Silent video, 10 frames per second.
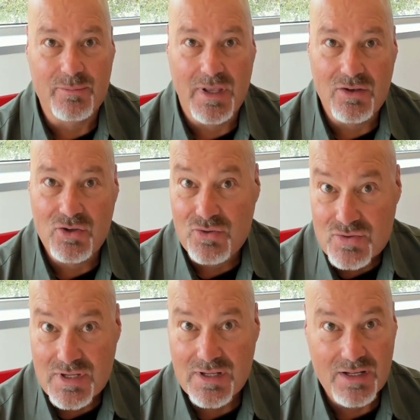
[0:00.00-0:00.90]
and
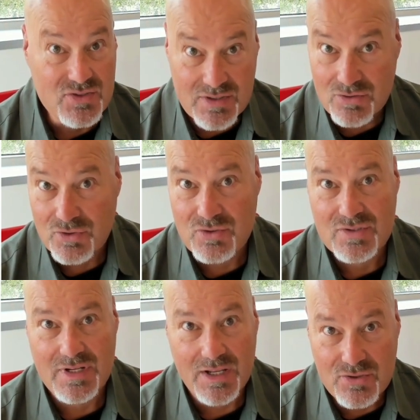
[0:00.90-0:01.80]
used it and still use
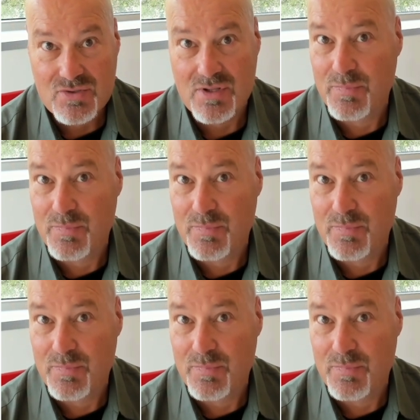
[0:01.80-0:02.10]
it, I use the